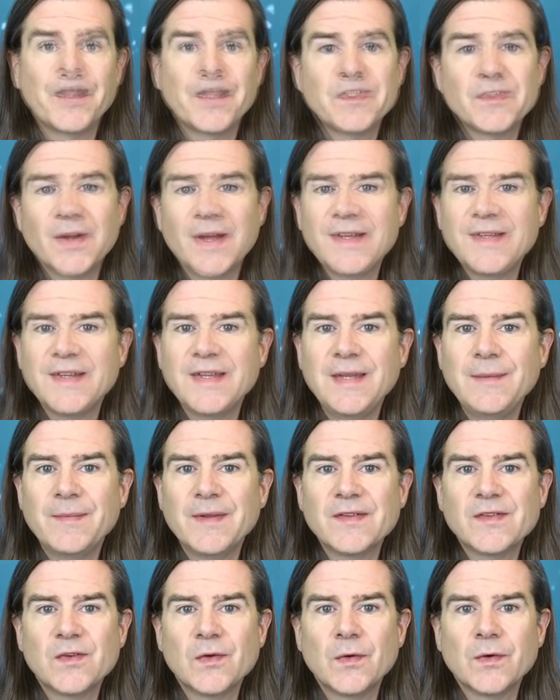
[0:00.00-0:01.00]
I tried to
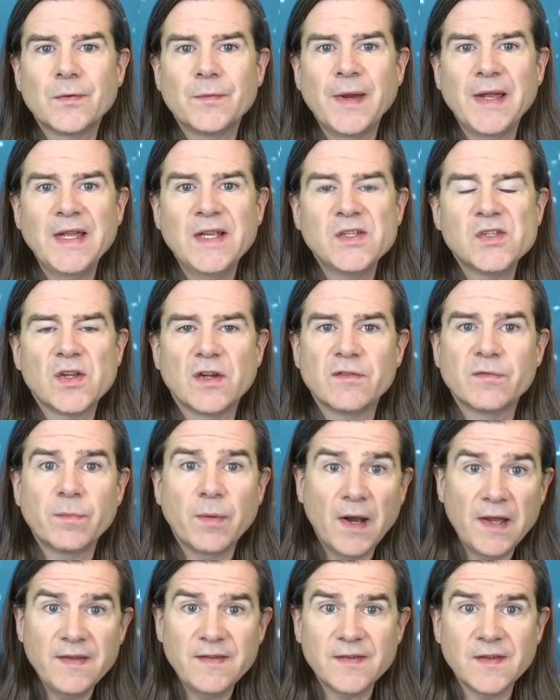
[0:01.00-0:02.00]
keep this to a range
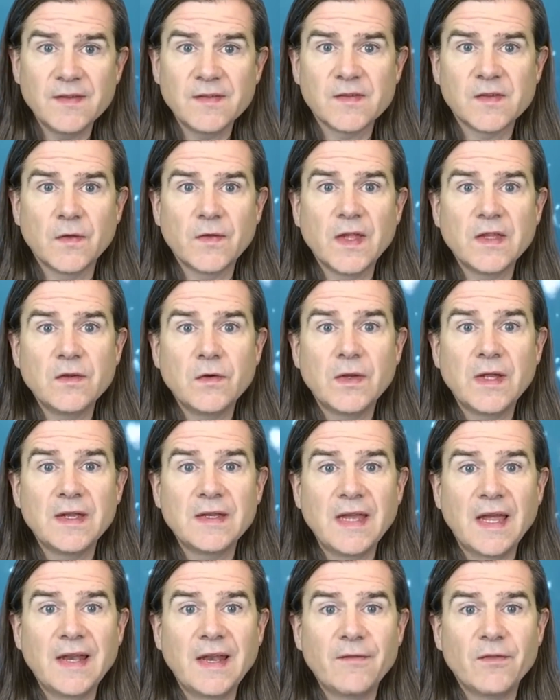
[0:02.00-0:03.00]
of prices so that you
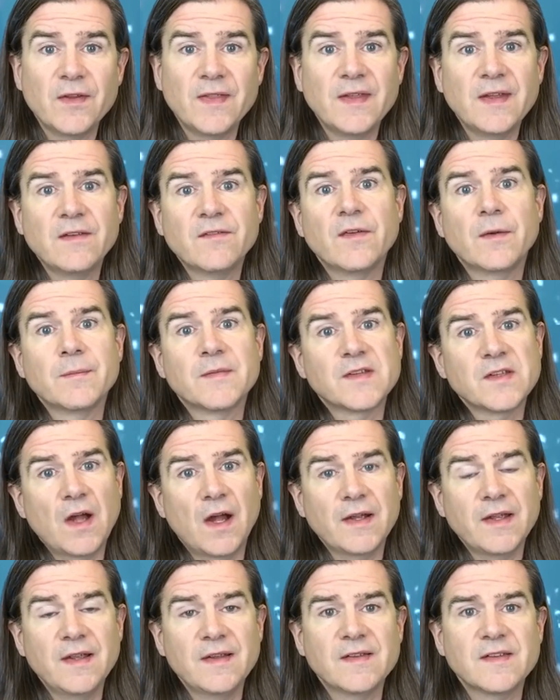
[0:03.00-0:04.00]
can get everything from
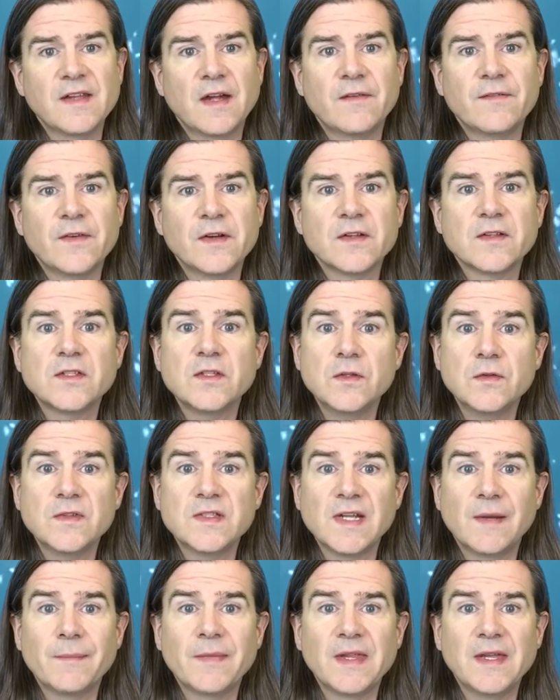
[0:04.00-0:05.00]
stocking stuffers to
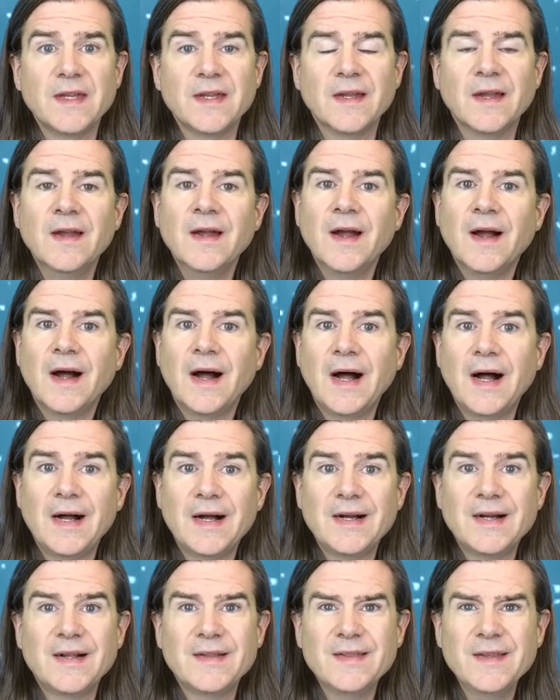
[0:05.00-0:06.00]
something
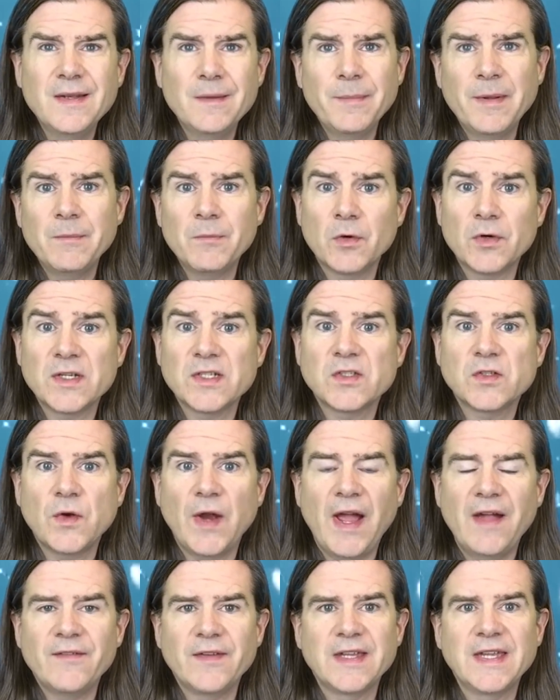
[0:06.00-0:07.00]
a little bit more
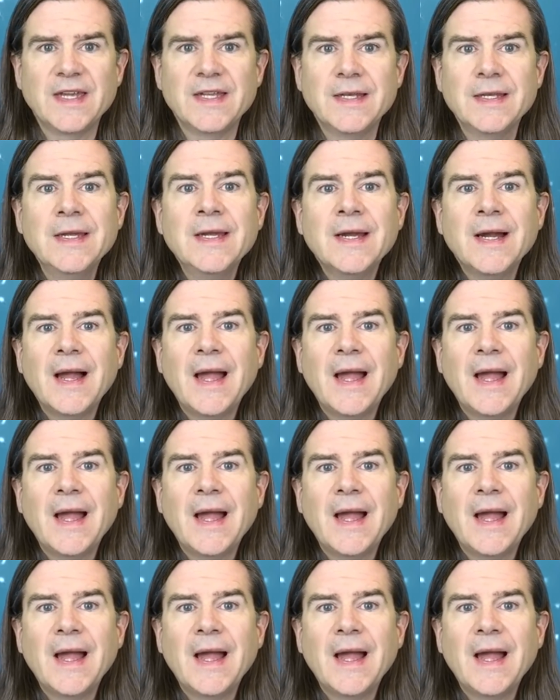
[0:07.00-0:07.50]
extravagant.